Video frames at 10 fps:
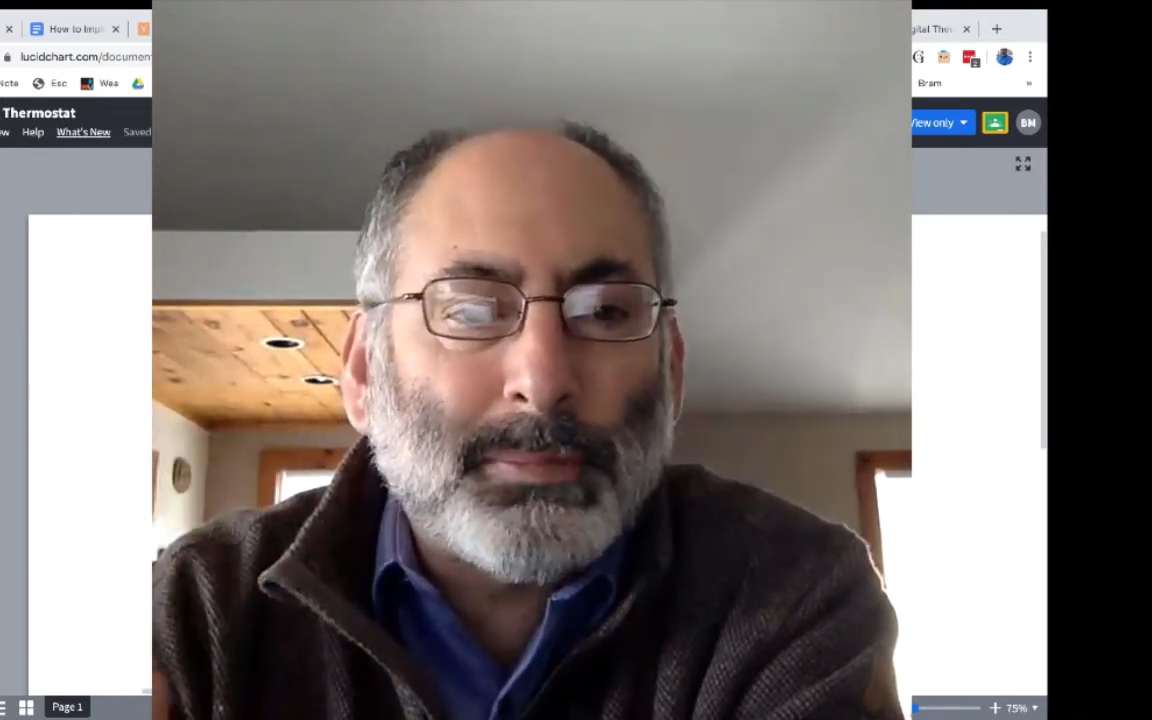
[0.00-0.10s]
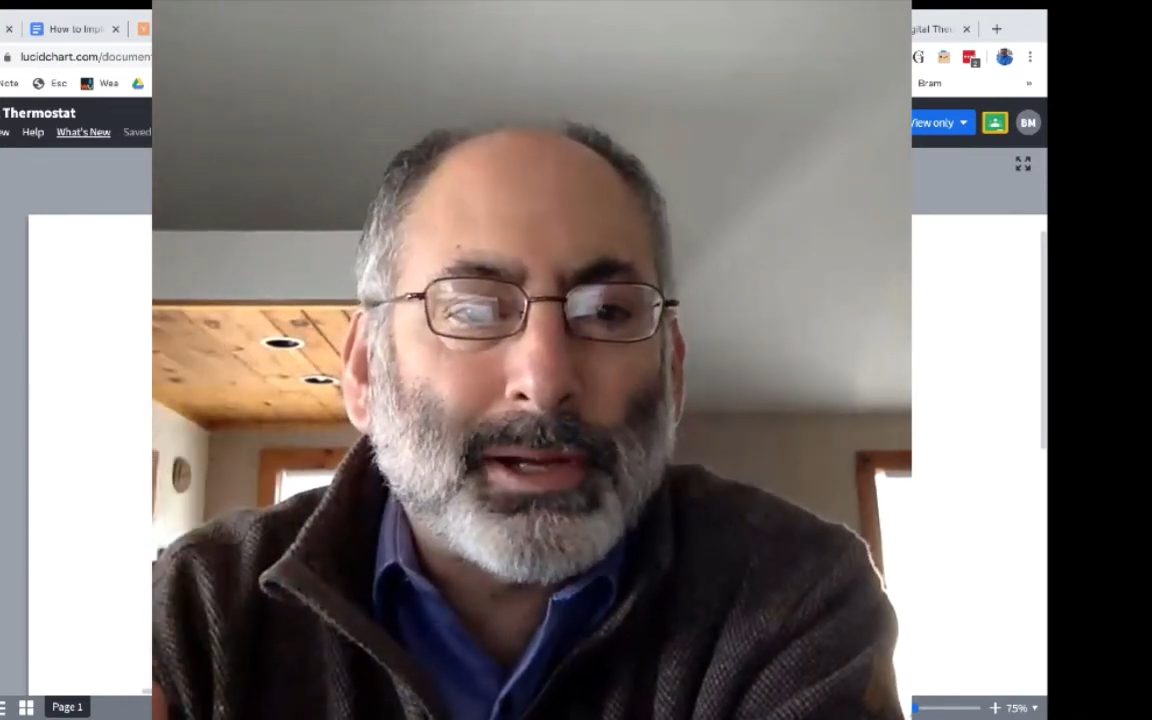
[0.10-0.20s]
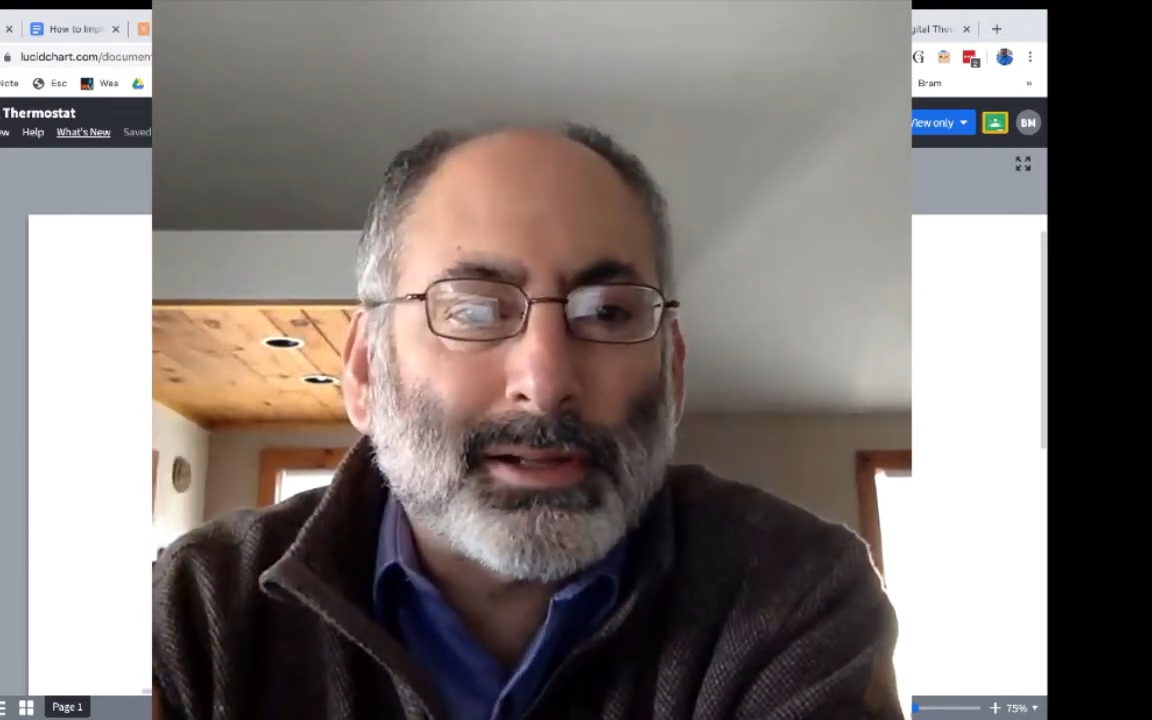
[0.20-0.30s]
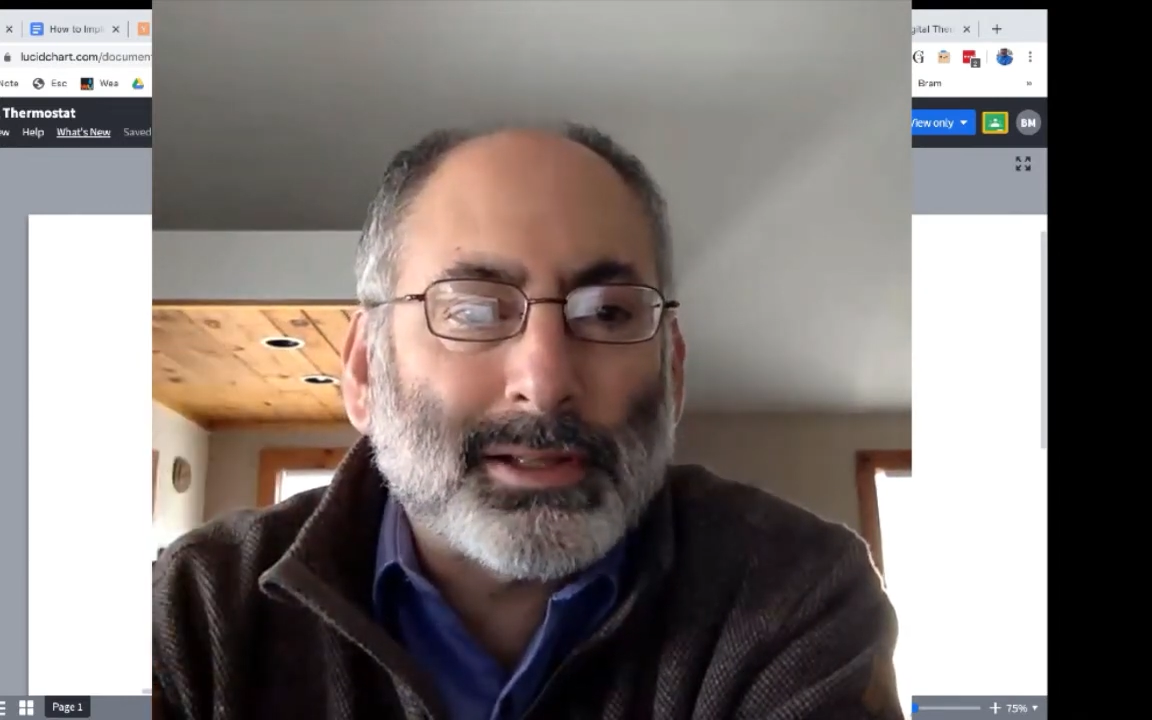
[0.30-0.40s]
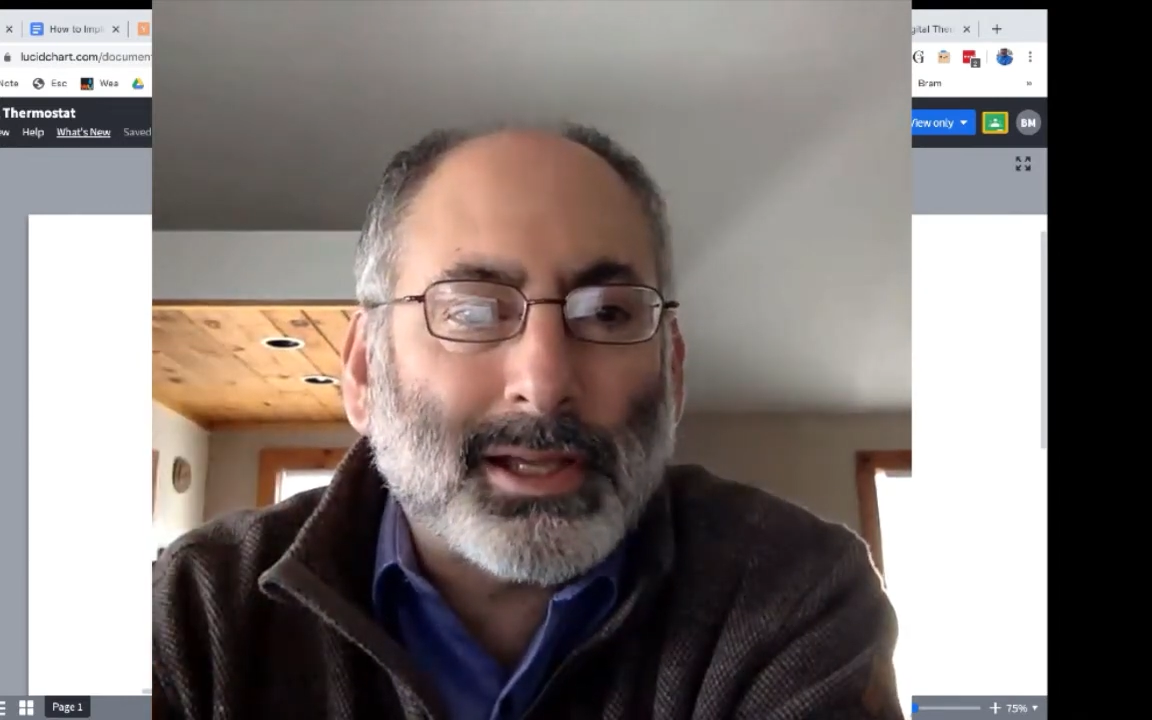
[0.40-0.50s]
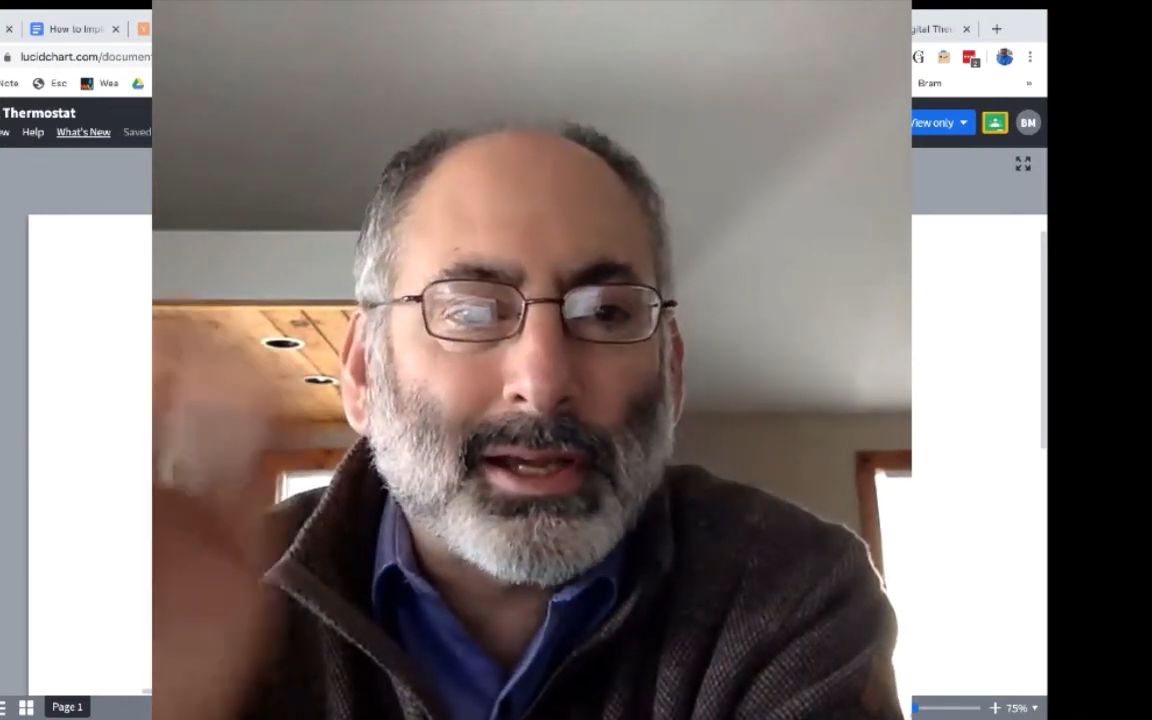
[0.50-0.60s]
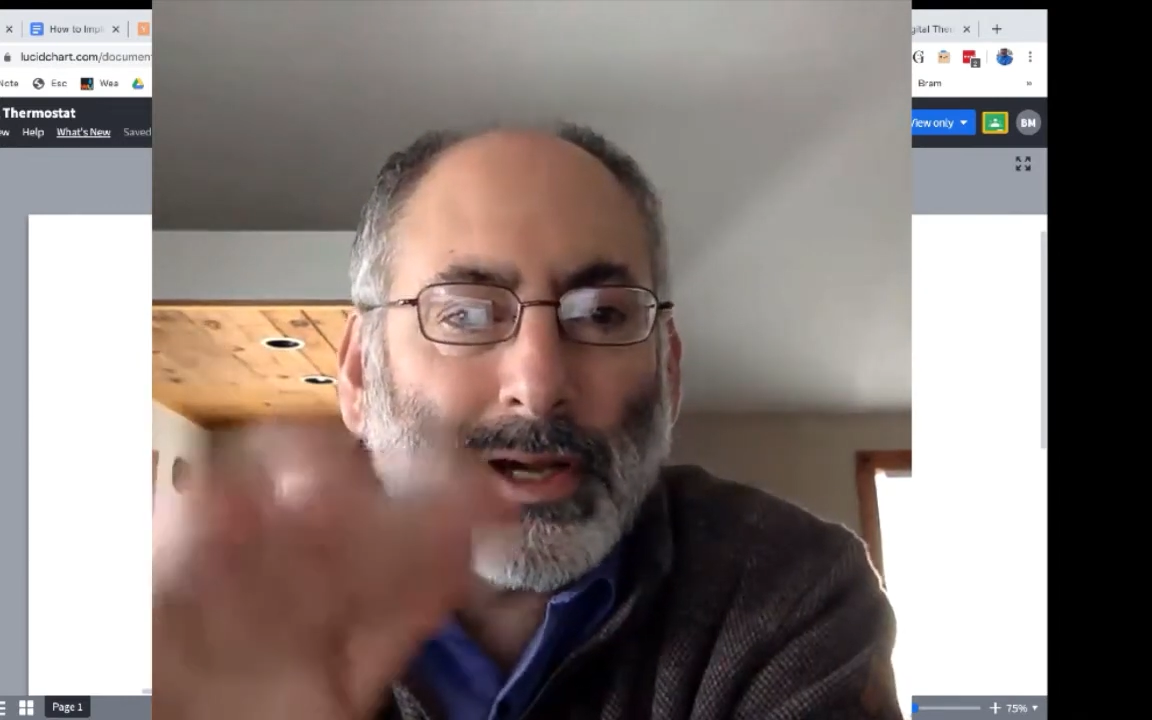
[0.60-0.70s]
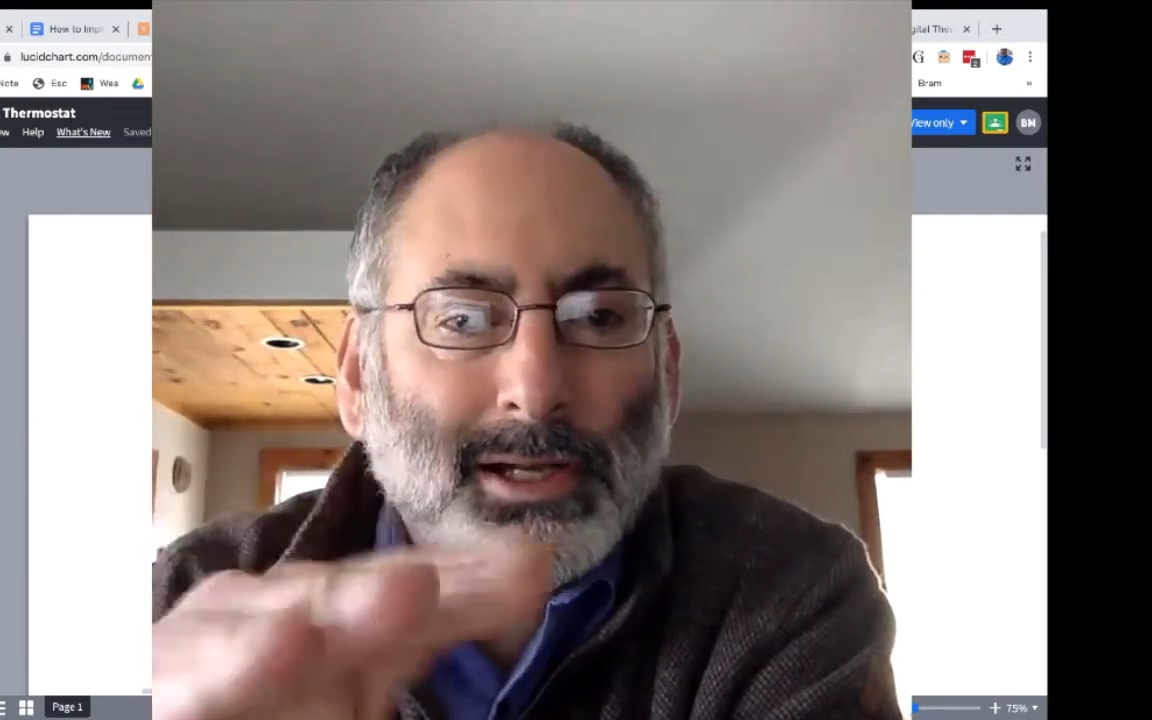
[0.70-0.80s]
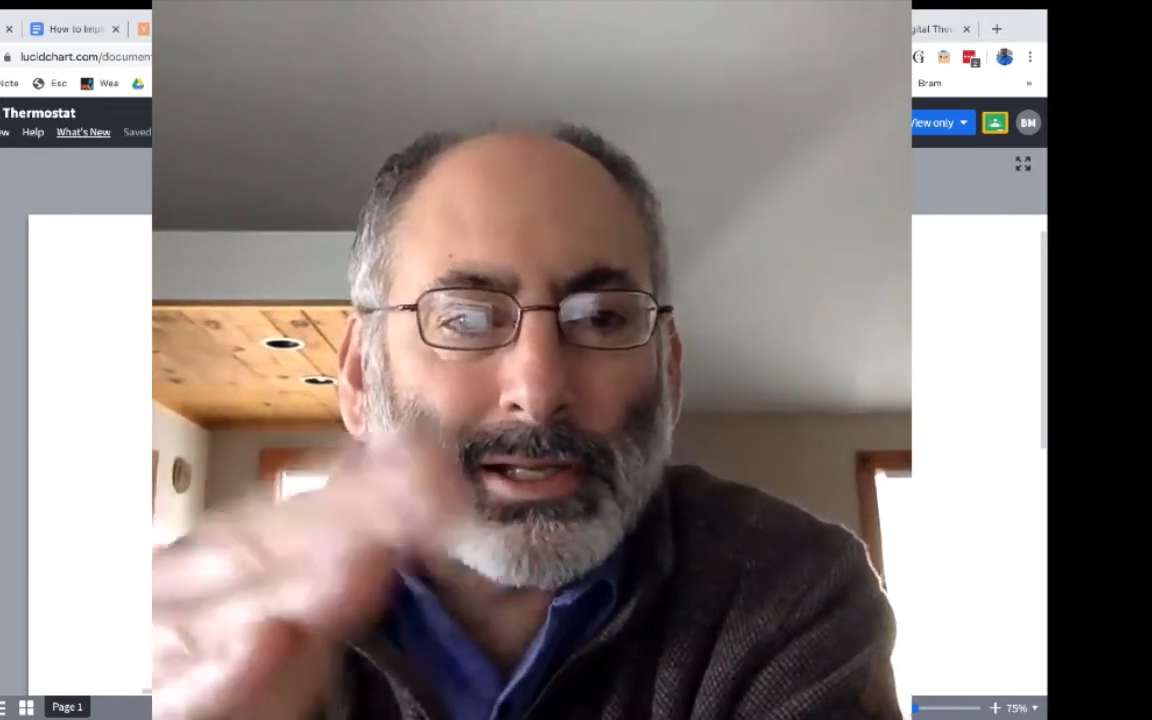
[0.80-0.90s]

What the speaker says: on clicking on,